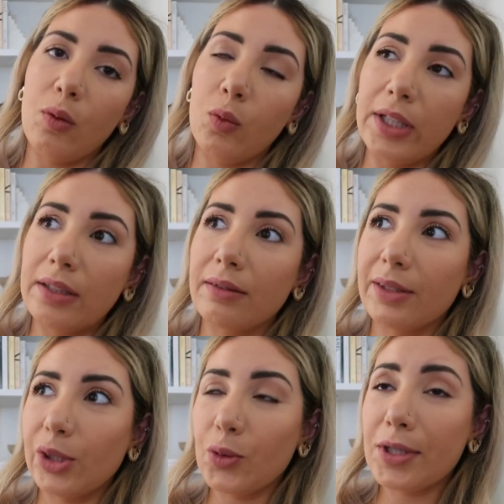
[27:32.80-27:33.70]
with
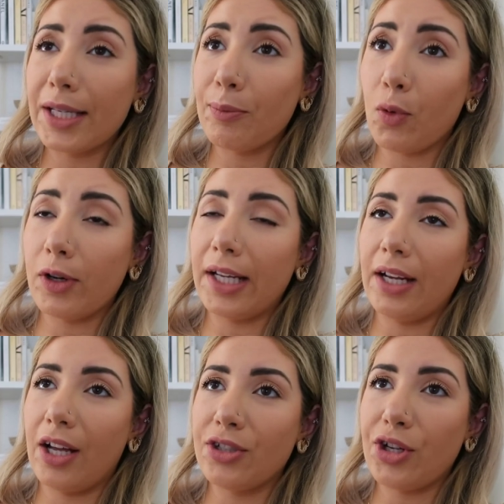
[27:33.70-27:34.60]
losing more than
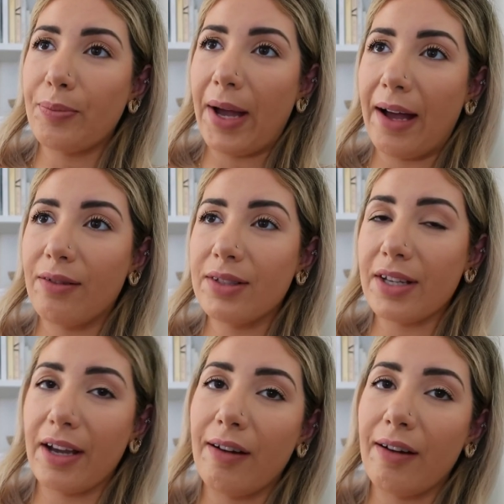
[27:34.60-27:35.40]
100 pounds i